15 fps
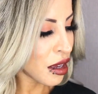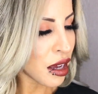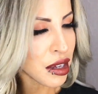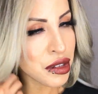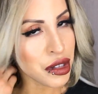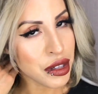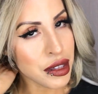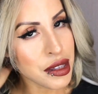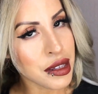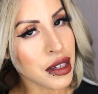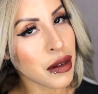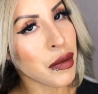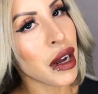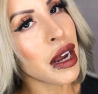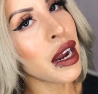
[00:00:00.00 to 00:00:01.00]
As you can
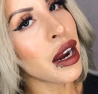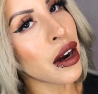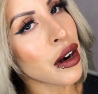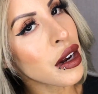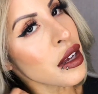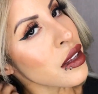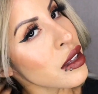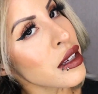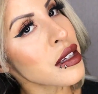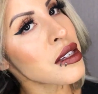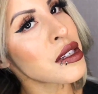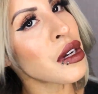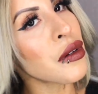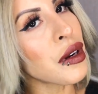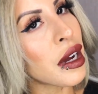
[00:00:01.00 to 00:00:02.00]
see in my hair, it looks
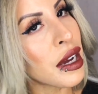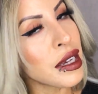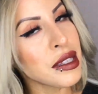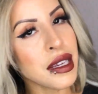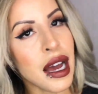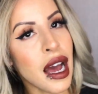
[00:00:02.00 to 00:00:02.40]
so nice.